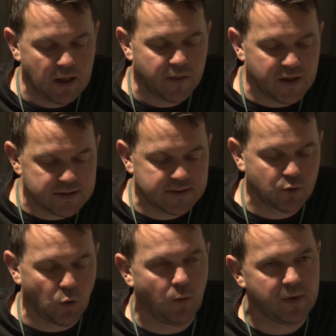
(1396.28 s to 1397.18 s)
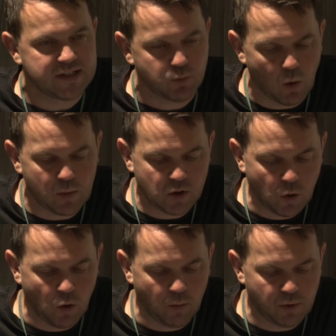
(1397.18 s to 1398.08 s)
This storm is what we
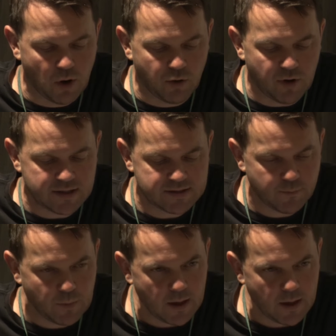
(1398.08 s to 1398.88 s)
call progress.